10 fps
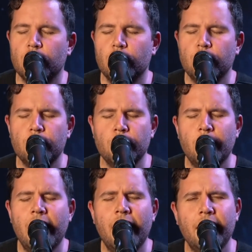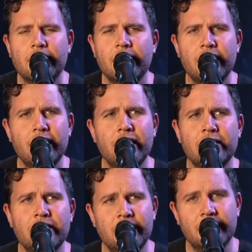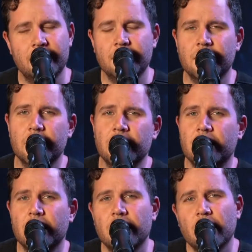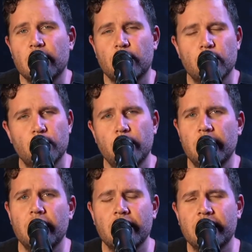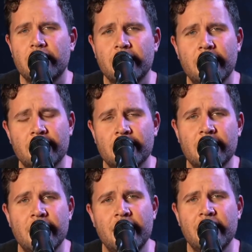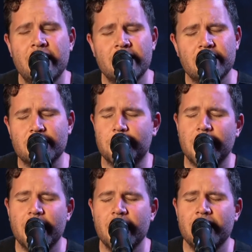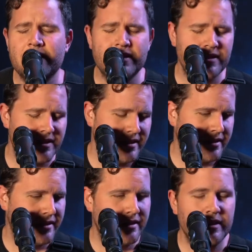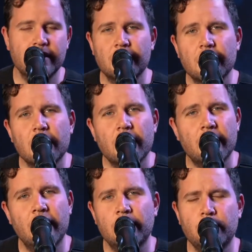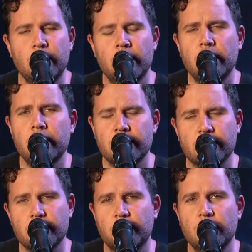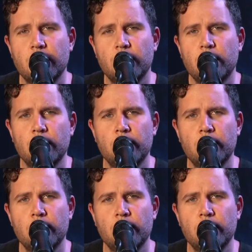You are here. You're working in this place. I worship you.